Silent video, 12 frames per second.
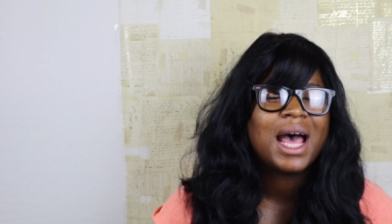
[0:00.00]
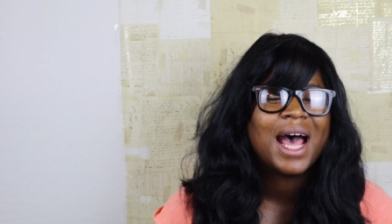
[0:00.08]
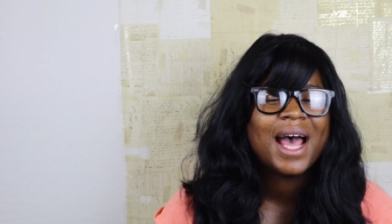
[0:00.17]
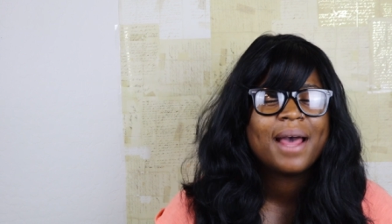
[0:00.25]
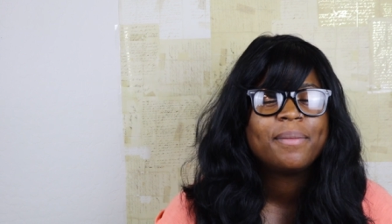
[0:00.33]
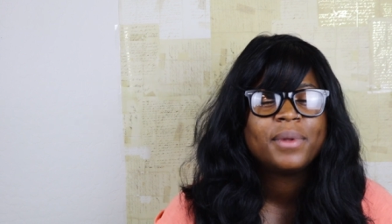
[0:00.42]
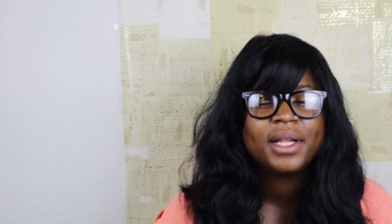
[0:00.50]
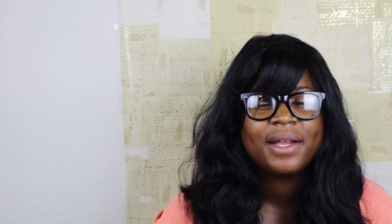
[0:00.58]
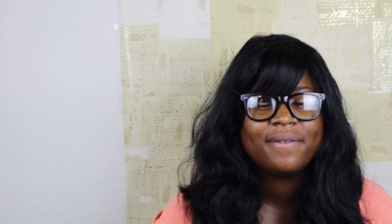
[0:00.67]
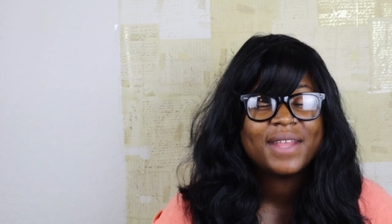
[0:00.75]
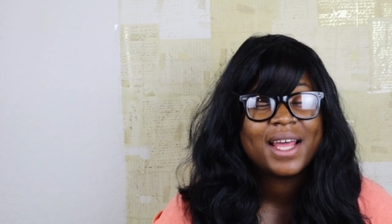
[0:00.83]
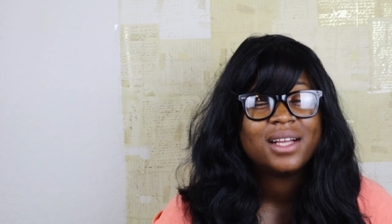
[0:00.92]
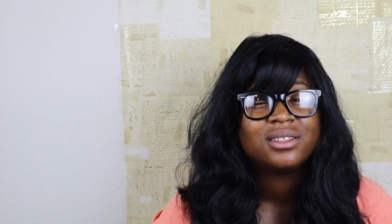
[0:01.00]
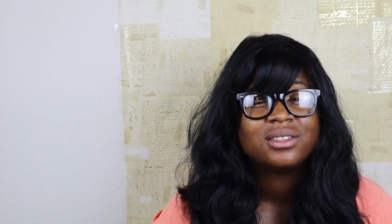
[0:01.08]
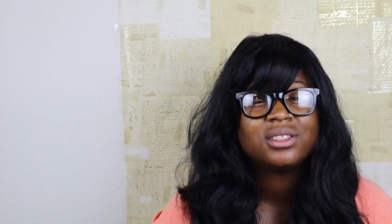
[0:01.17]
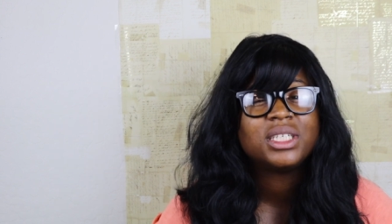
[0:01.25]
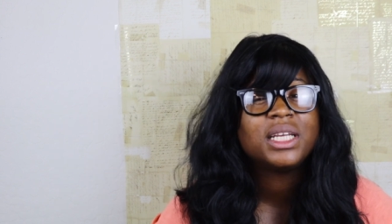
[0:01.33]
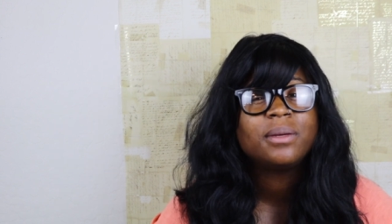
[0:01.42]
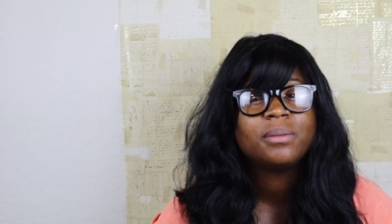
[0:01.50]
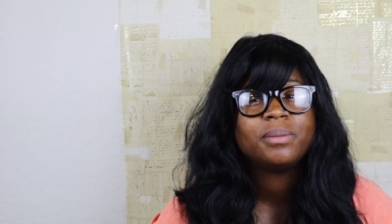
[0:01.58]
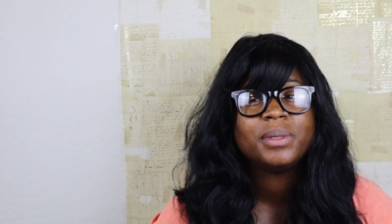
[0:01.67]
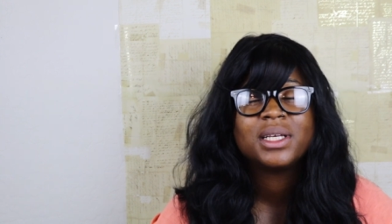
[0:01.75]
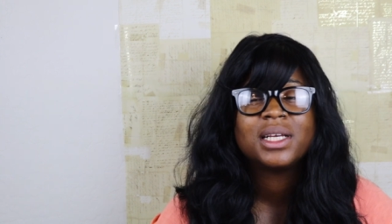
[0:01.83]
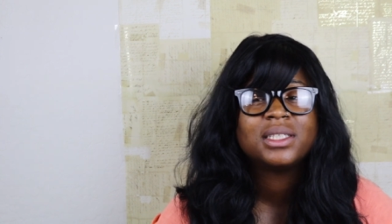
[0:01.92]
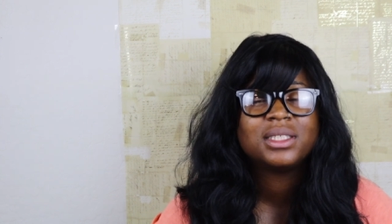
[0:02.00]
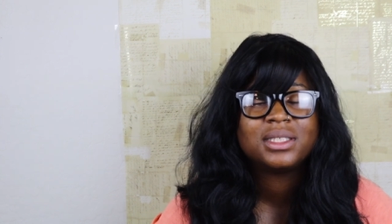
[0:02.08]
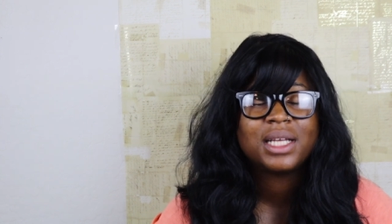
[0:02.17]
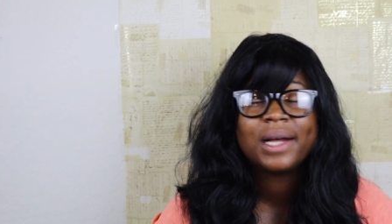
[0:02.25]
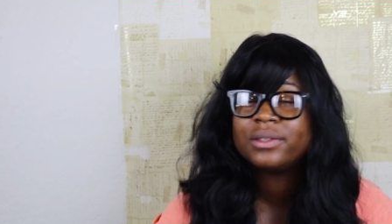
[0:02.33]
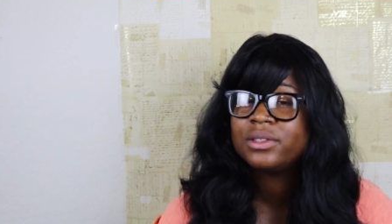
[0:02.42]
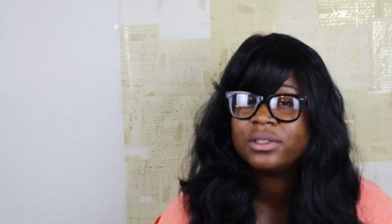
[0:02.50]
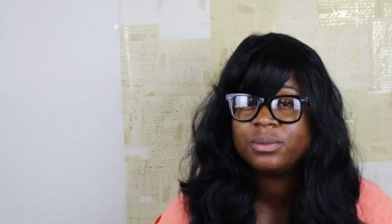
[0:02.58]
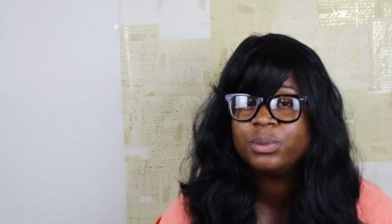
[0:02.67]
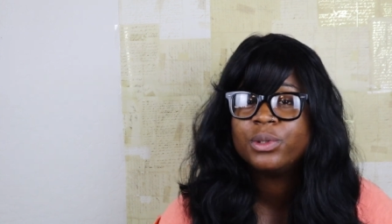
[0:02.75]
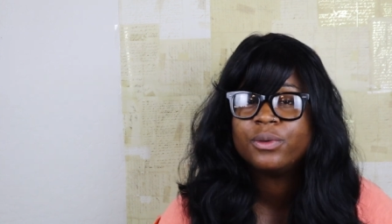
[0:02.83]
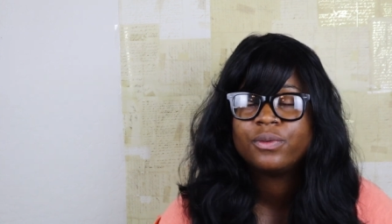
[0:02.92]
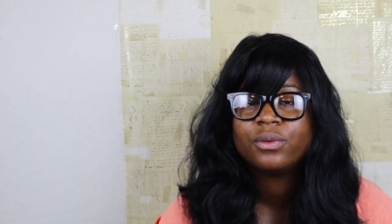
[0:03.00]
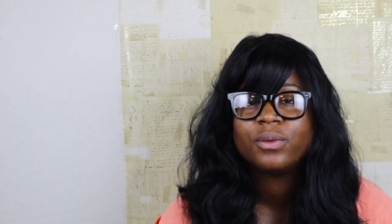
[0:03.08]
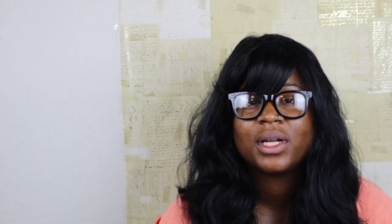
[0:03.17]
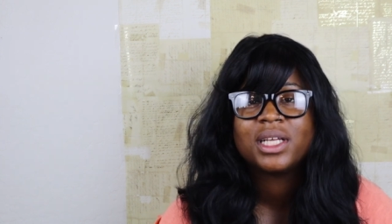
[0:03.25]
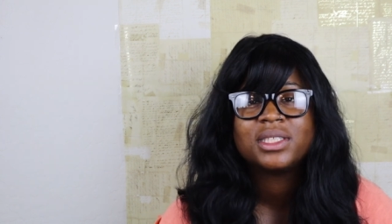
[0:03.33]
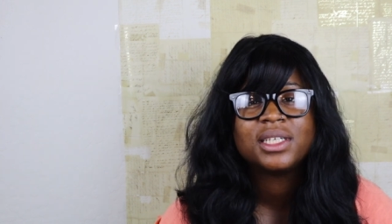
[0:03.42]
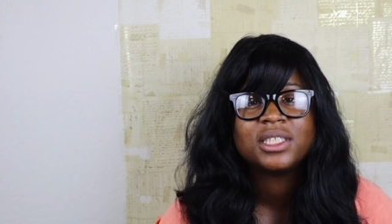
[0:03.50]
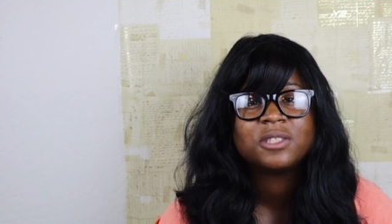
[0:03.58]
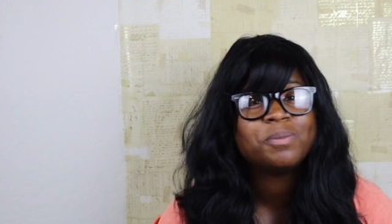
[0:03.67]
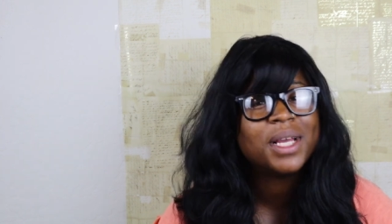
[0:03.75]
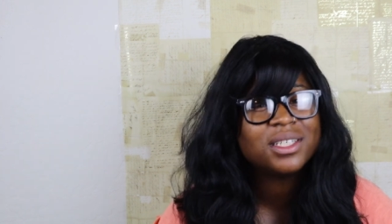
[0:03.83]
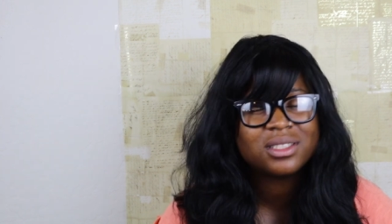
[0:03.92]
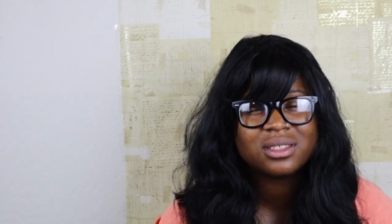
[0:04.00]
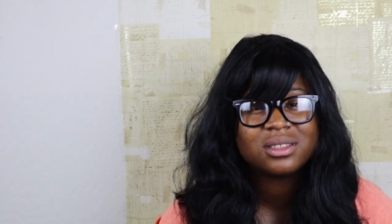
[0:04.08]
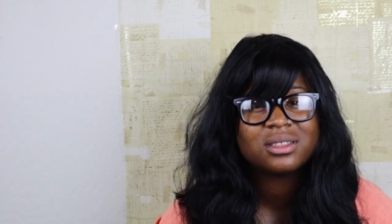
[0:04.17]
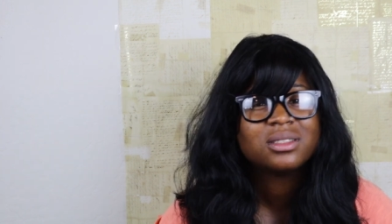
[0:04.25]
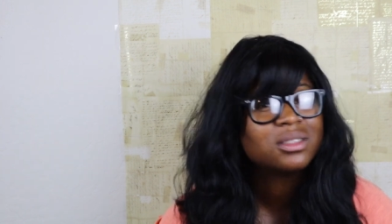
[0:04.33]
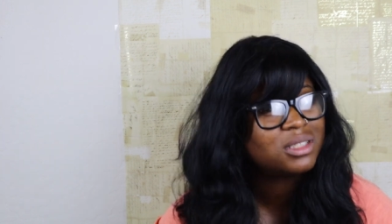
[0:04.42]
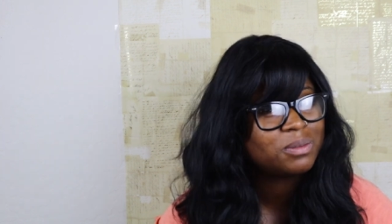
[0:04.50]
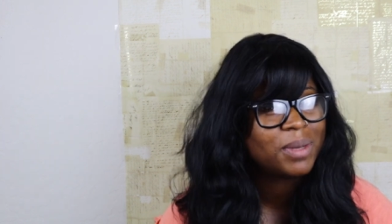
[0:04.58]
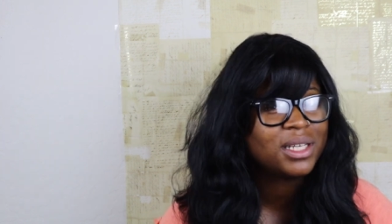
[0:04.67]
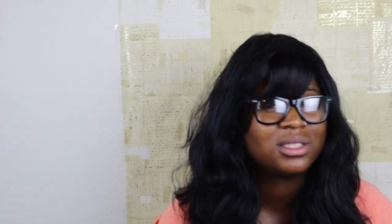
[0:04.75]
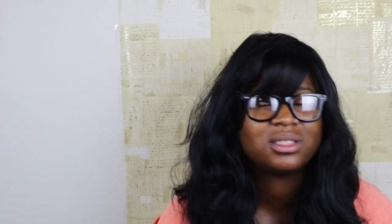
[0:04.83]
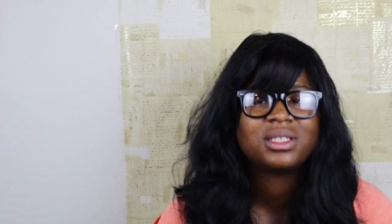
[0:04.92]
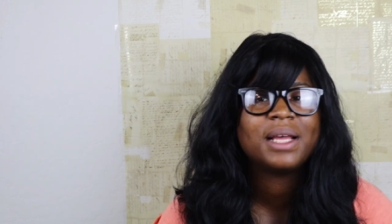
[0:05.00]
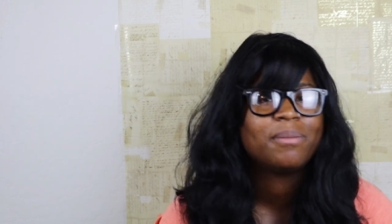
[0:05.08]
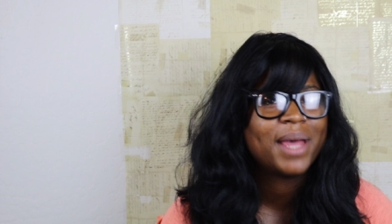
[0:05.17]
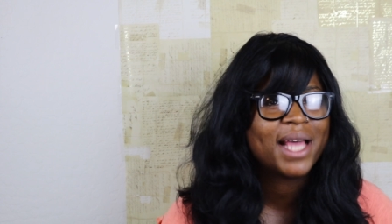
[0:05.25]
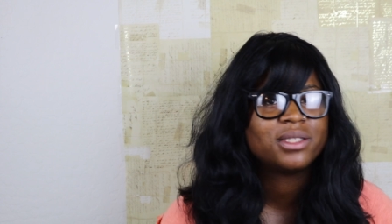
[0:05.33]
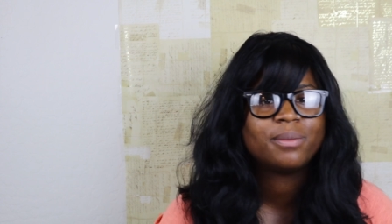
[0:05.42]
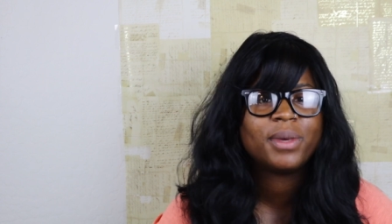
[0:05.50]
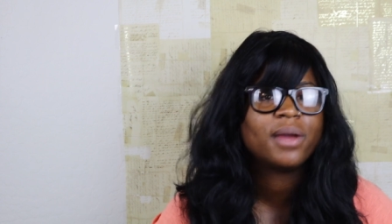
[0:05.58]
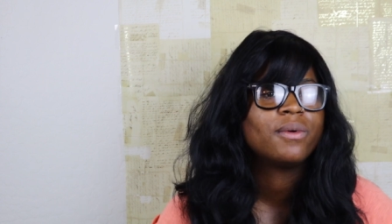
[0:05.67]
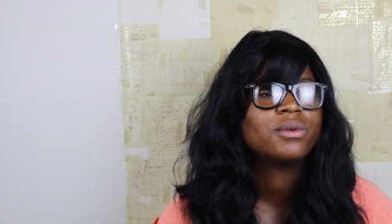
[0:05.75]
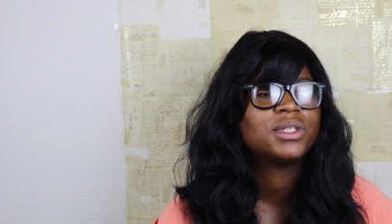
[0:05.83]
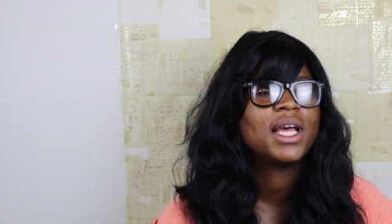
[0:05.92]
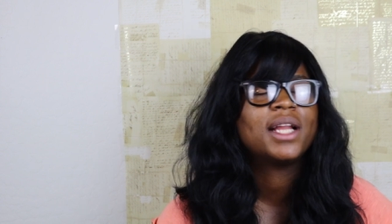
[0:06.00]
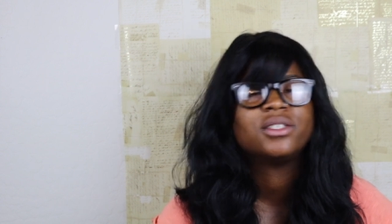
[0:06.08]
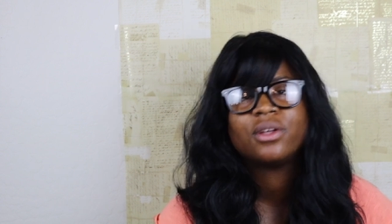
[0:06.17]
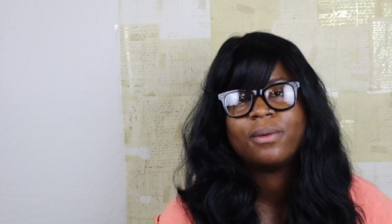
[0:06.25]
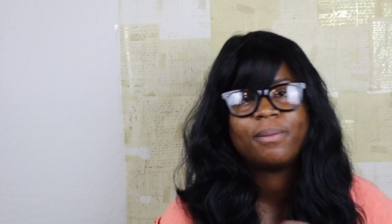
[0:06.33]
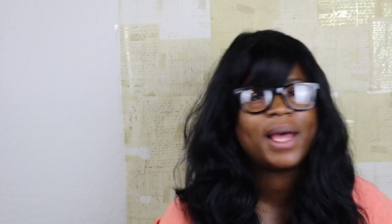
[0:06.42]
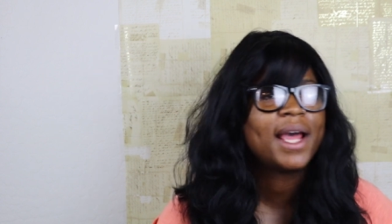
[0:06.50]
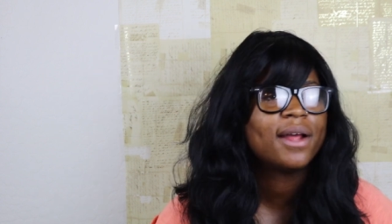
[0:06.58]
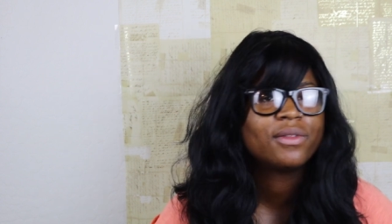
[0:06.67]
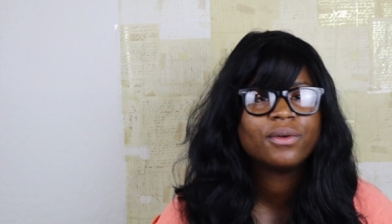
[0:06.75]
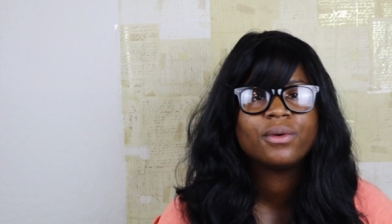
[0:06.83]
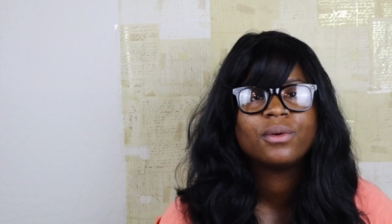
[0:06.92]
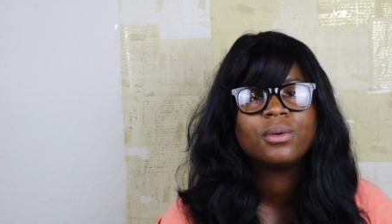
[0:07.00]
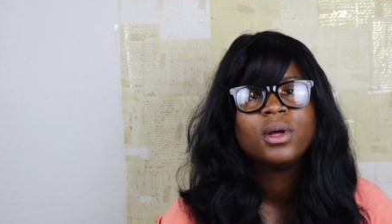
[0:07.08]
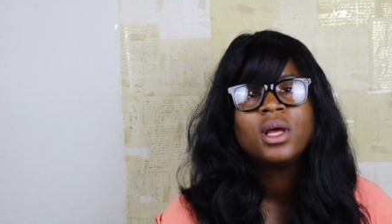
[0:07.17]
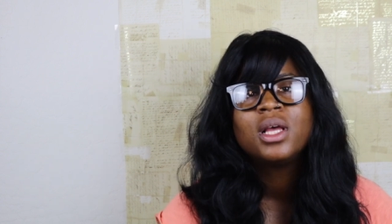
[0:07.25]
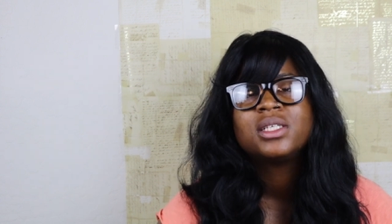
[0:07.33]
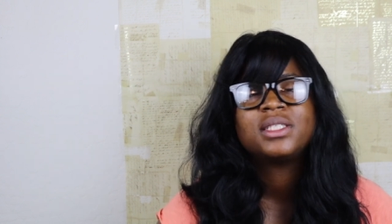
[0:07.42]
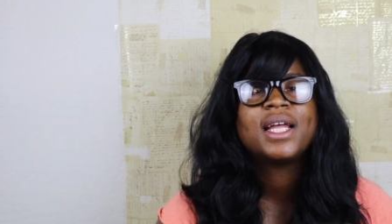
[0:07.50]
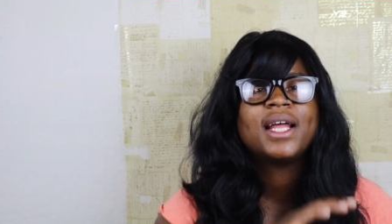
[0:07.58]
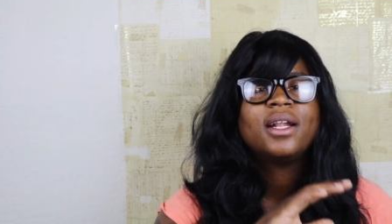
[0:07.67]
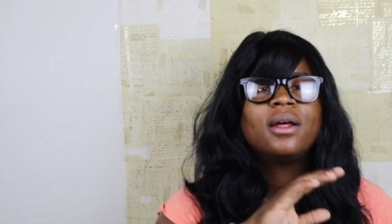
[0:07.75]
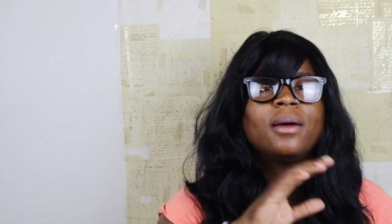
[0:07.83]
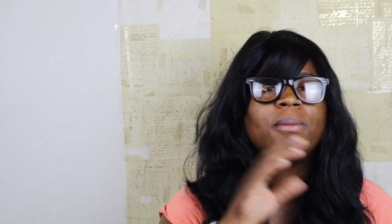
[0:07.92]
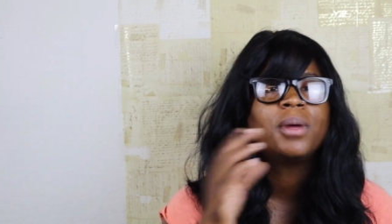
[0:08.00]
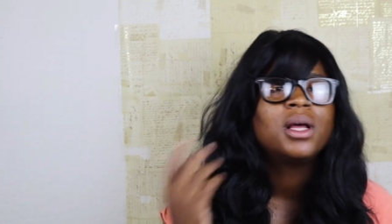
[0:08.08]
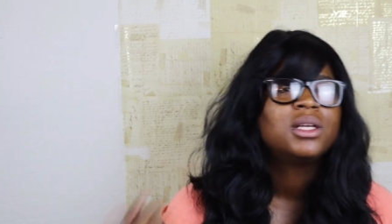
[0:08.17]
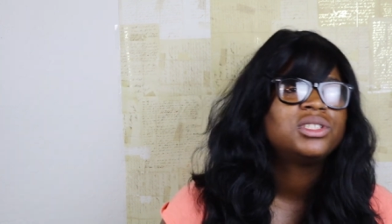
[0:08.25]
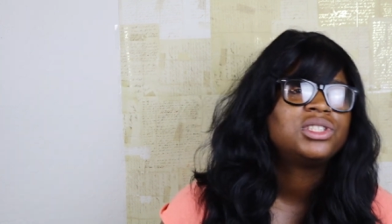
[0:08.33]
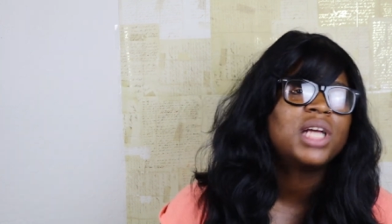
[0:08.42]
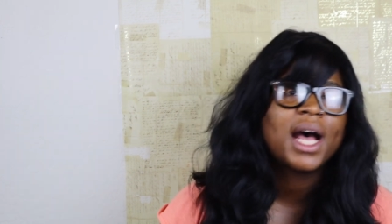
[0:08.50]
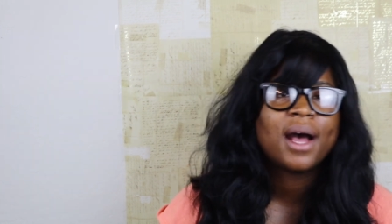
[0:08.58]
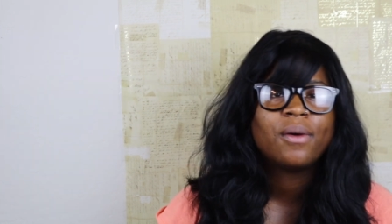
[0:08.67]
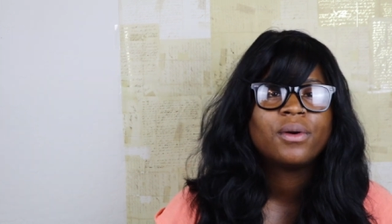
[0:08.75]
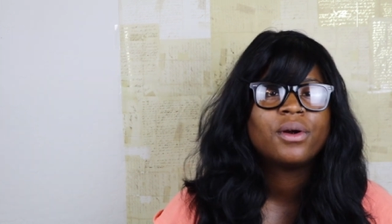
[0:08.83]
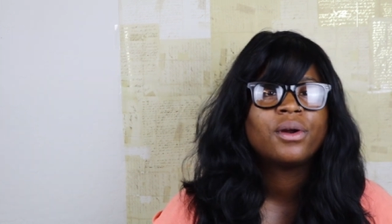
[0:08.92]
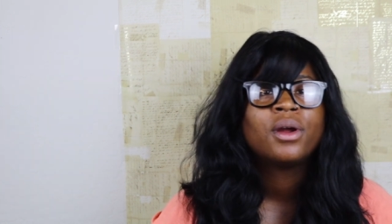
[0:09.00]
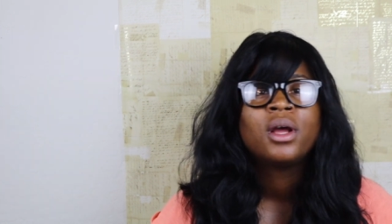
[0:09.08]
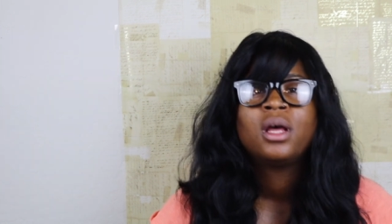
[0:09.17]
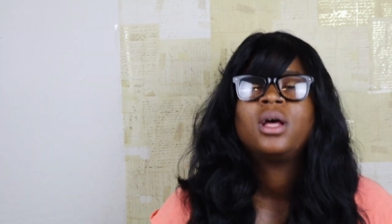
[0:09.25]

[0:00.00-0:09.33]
I believe that is cheap because this house is beautiful. When I say it's spacious, spacious. Like master bedroom's got his own bathroom, stand-up shower,